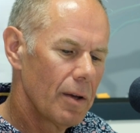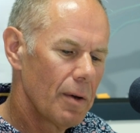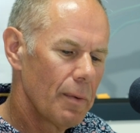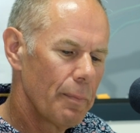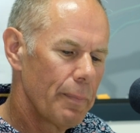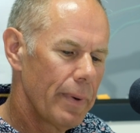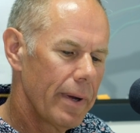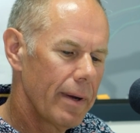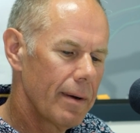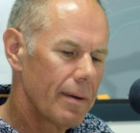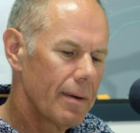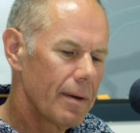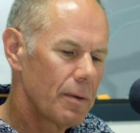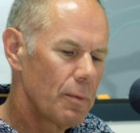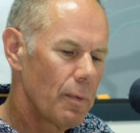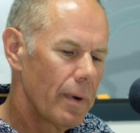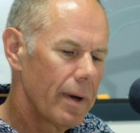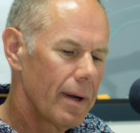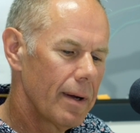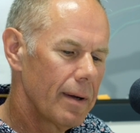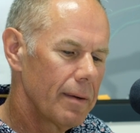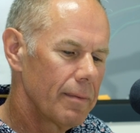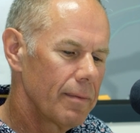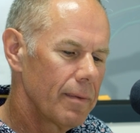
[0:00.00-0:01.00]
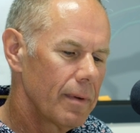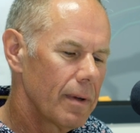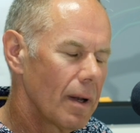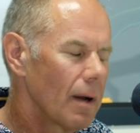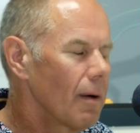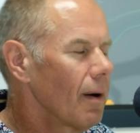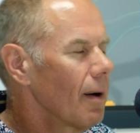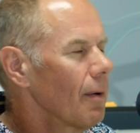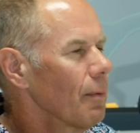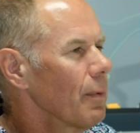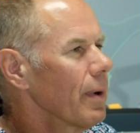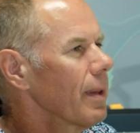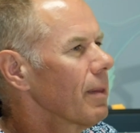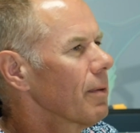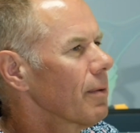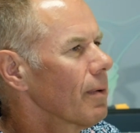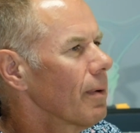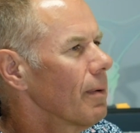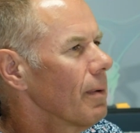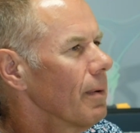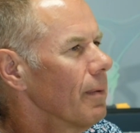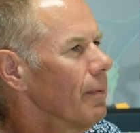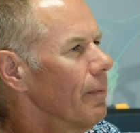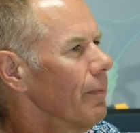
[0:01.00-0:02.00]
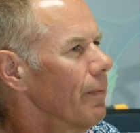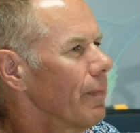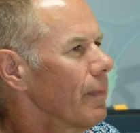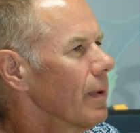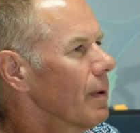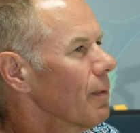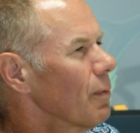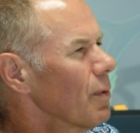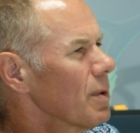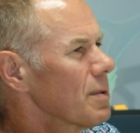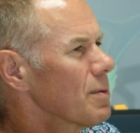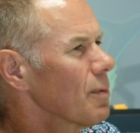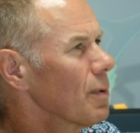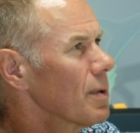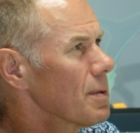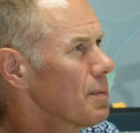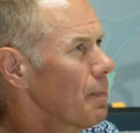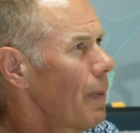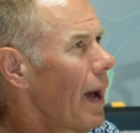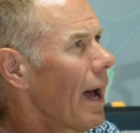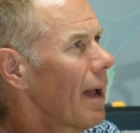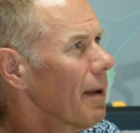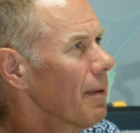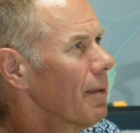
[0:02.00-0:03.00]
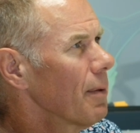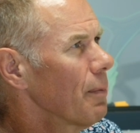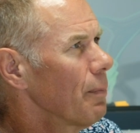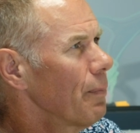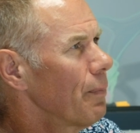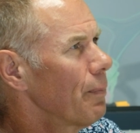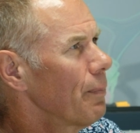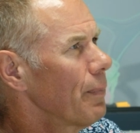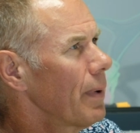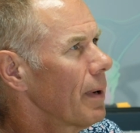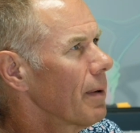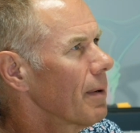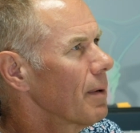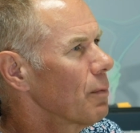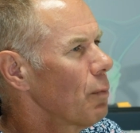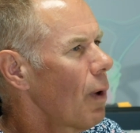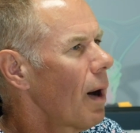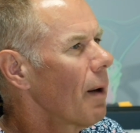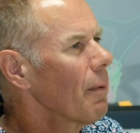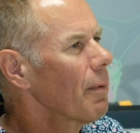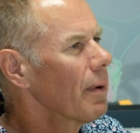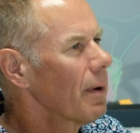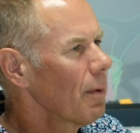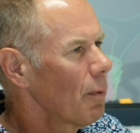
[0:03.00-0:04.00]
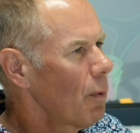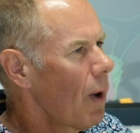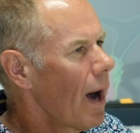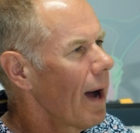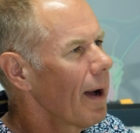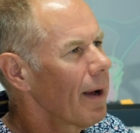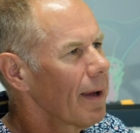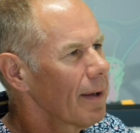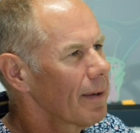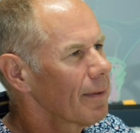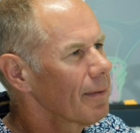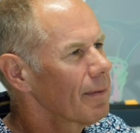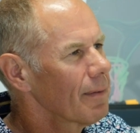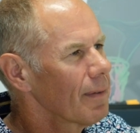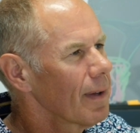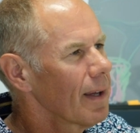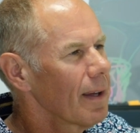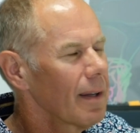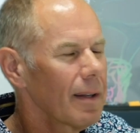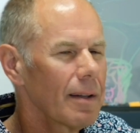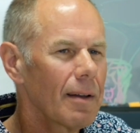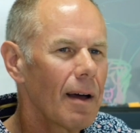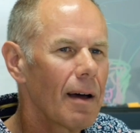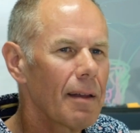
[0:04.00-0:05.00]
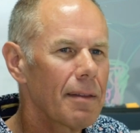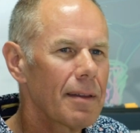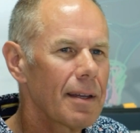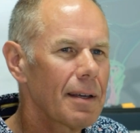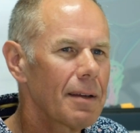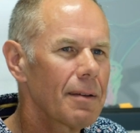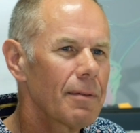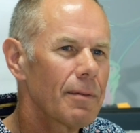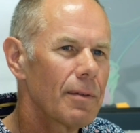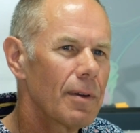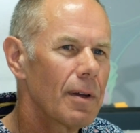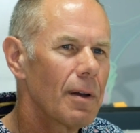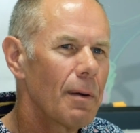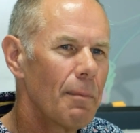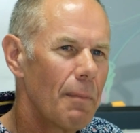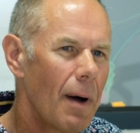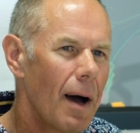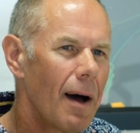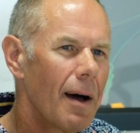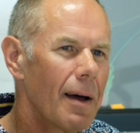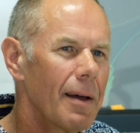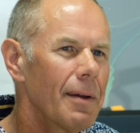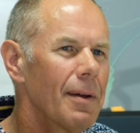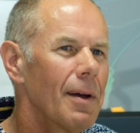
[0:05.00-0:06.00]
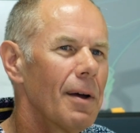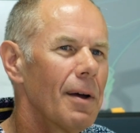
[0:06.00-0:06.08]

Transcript: period where I went through, which was part of the period while we were away, and I think my